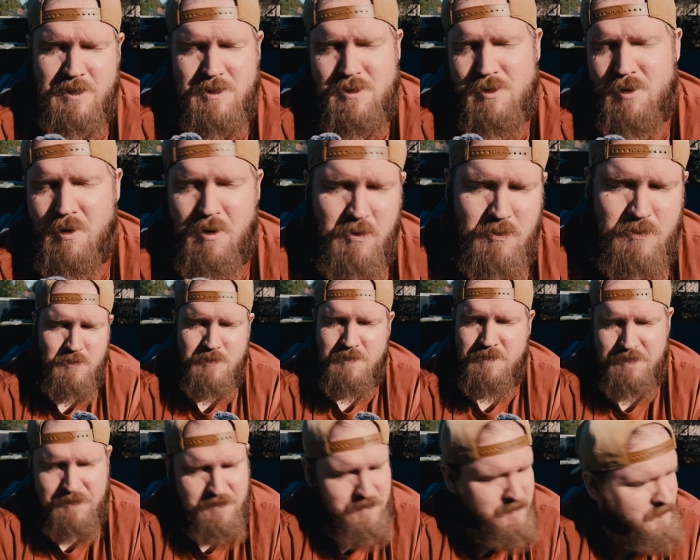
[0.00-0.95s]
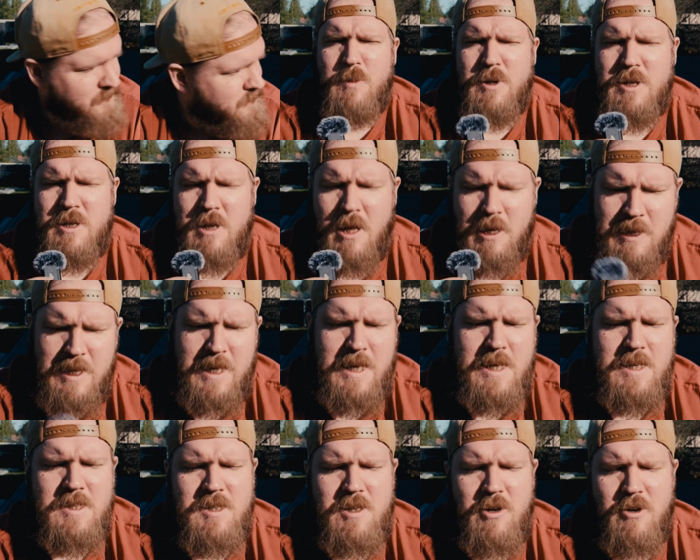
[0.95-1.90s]
So now, last but not
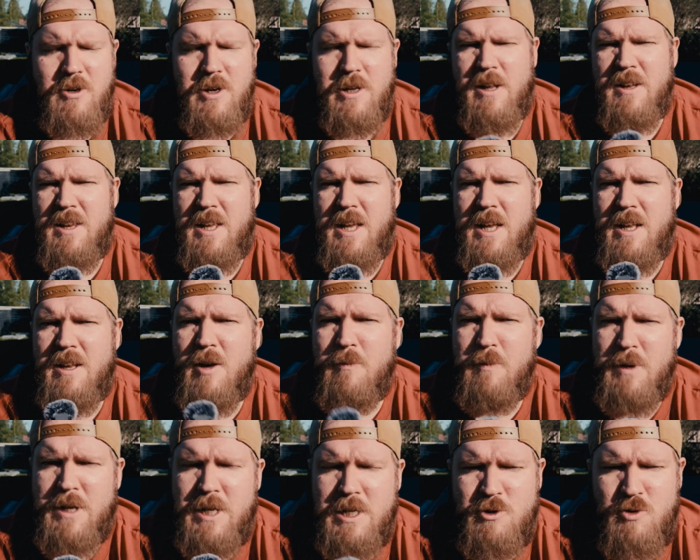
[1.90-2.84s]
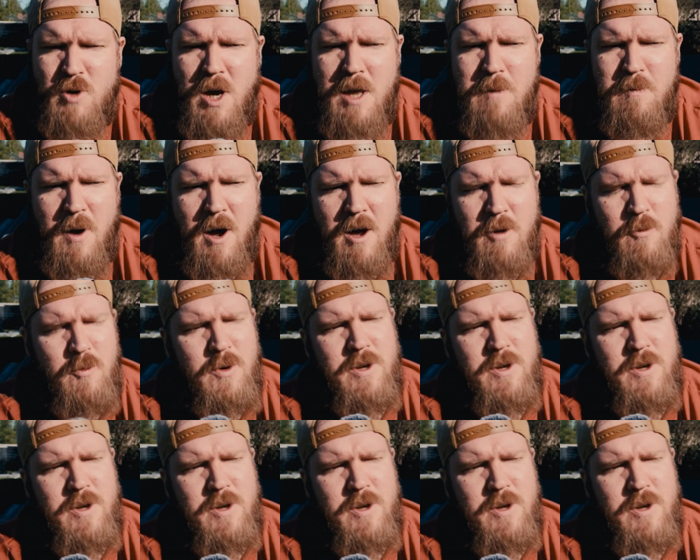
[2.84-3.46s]
least, you're gonna need a mini tripod.